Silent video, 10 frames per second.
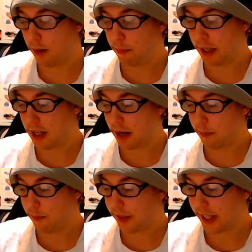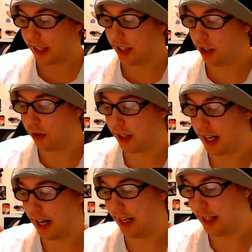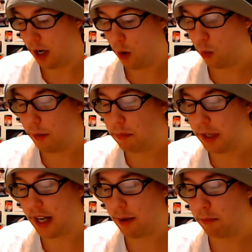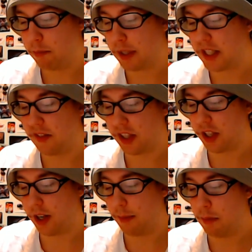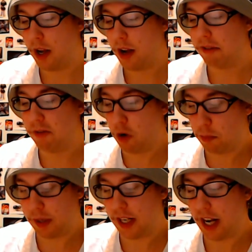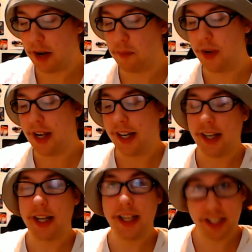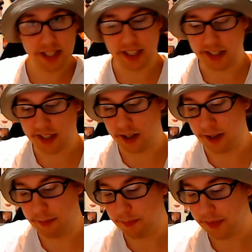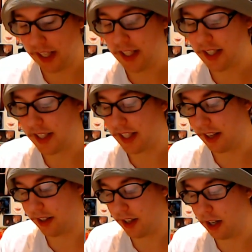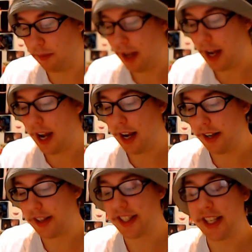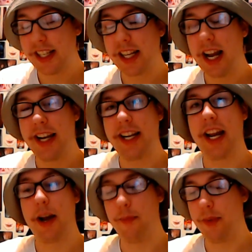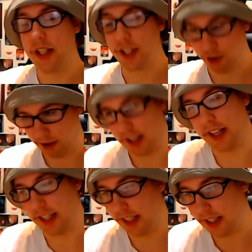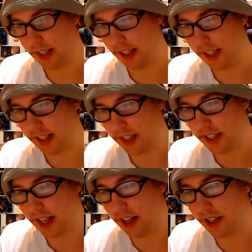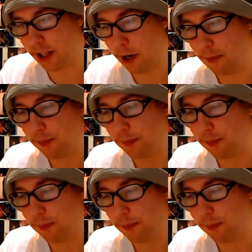p.m. in the UK, 1 p.m. Pacific Time, 4 p.m. Eastern Standard Time, and 6 a.m. Australian Eastern Standard Time.